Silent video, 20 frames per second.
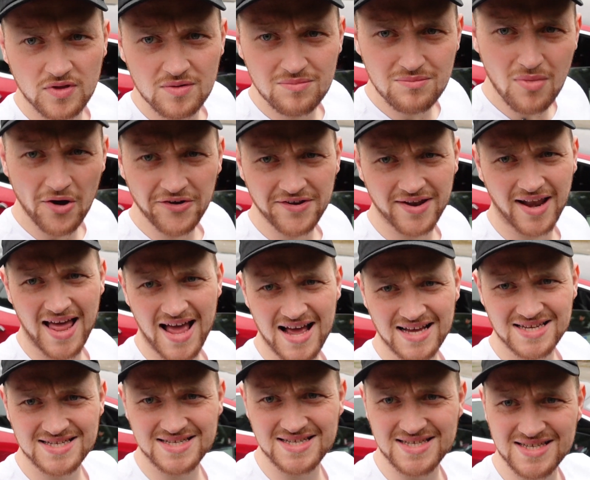The Model
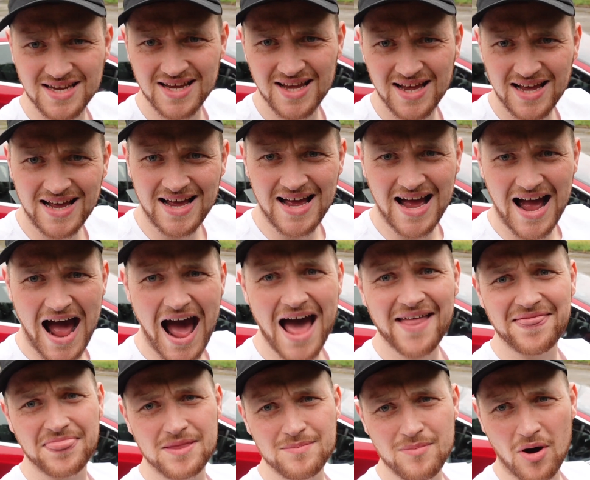S
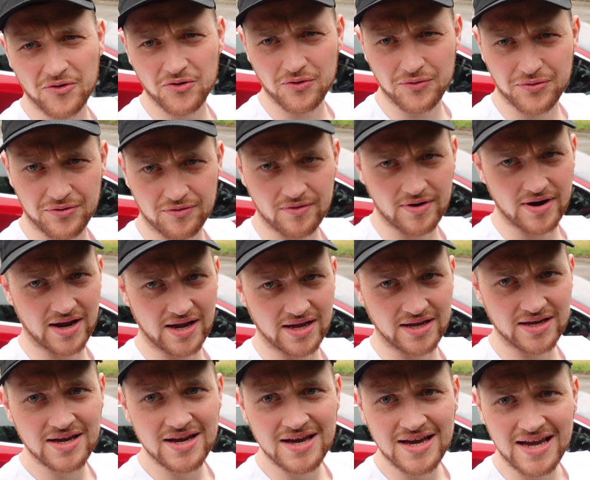and the Model
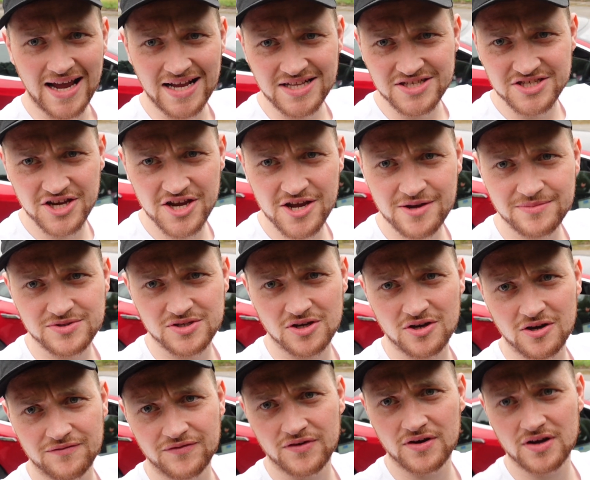3, in terms
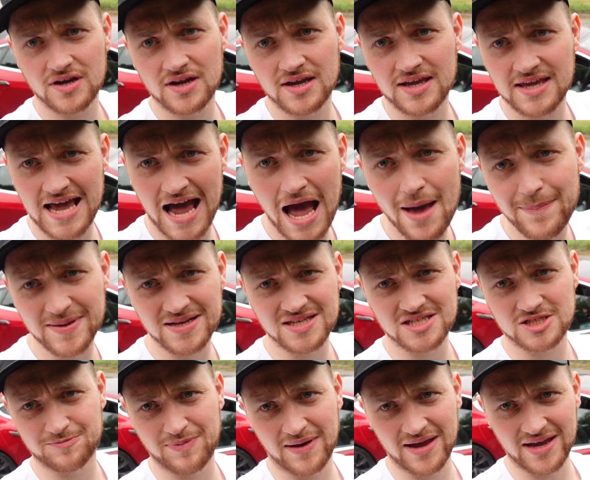of
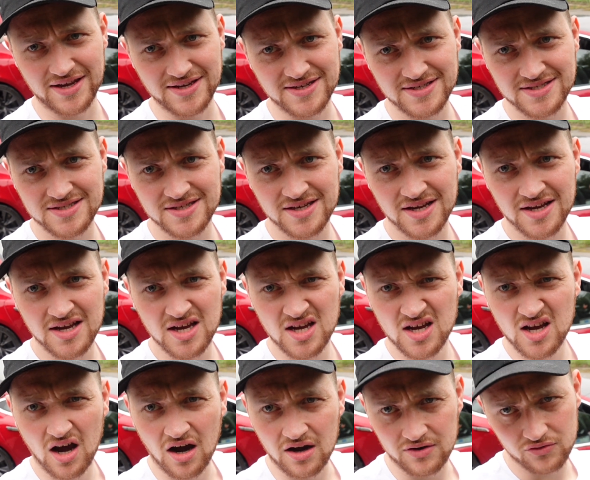cabin space,
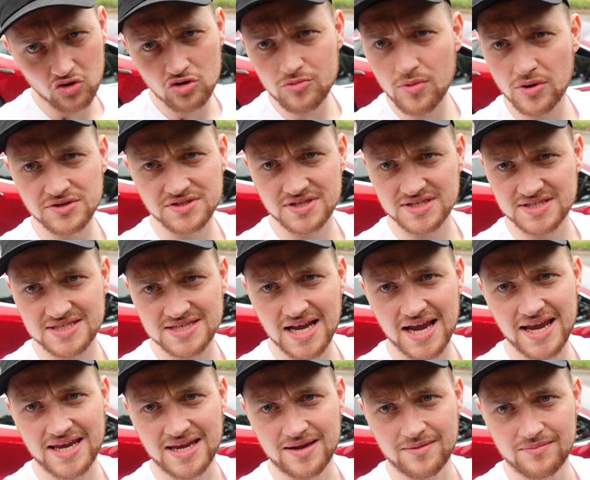are almost the
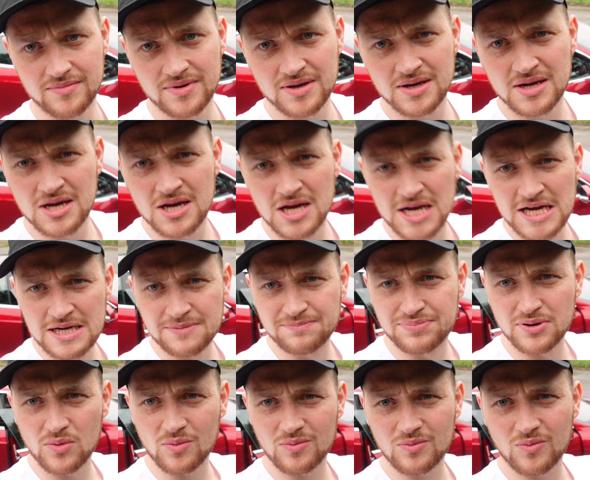same.
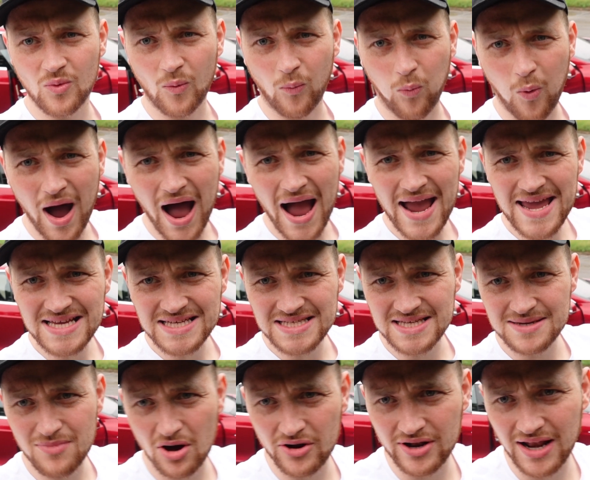But why is
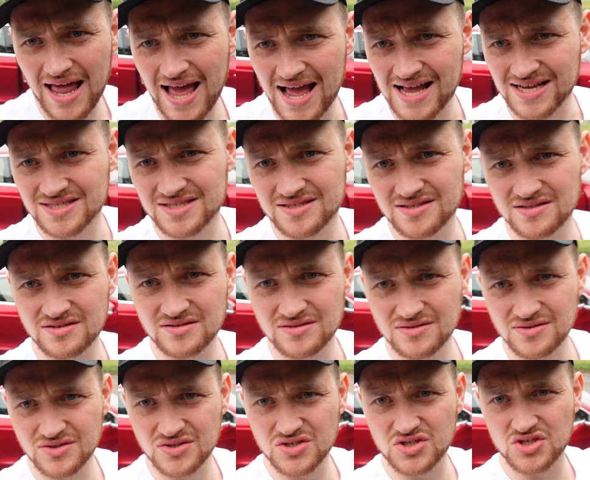the Model S
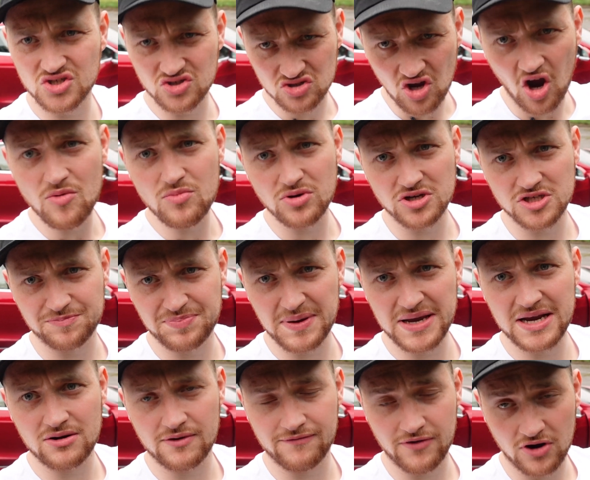so much
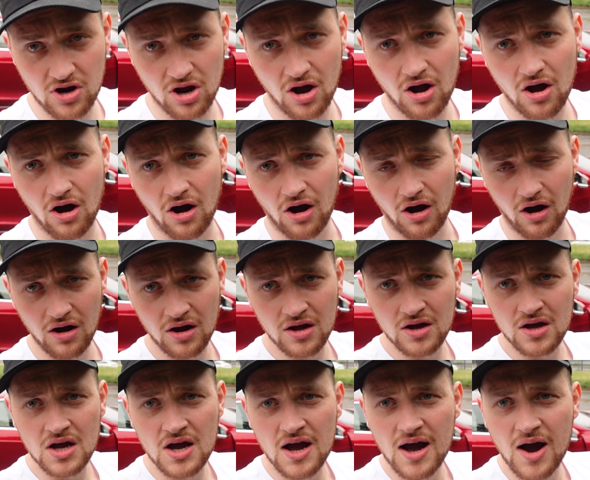bigger of a car?
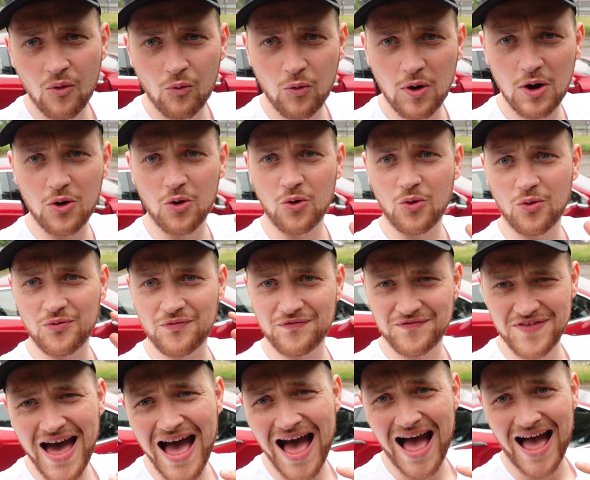Well,
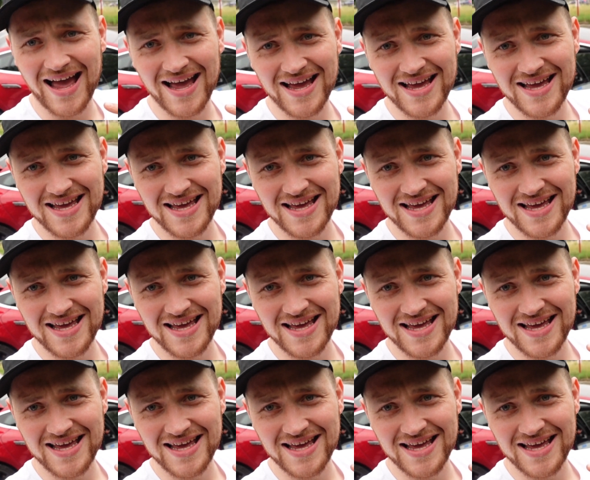that